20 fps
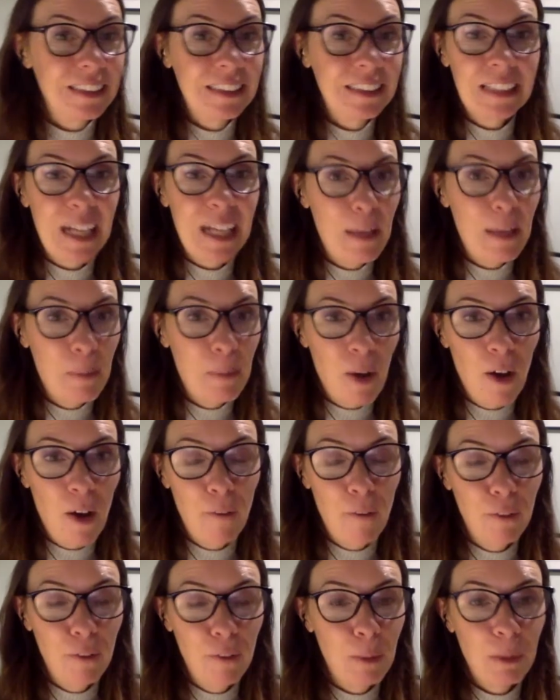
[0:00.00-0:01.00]
slip
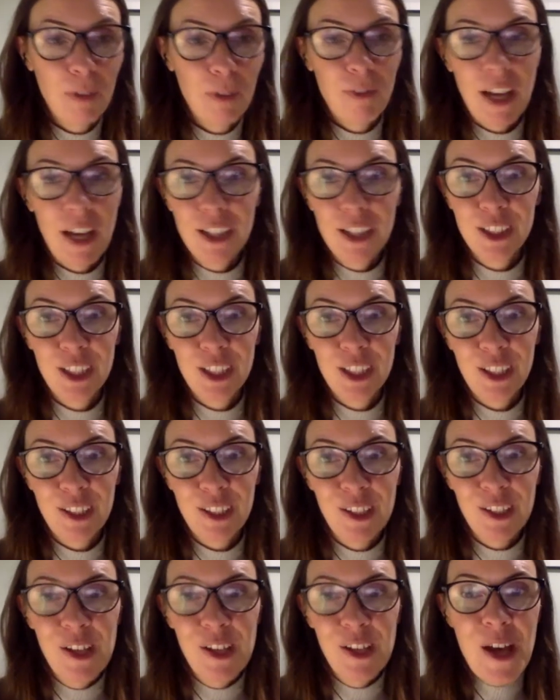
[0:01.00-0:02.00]
off the
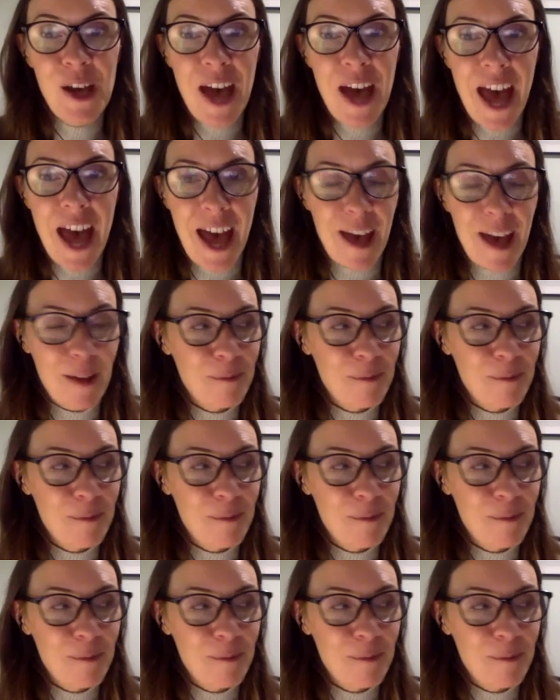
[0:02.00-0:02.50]
perfection yeah.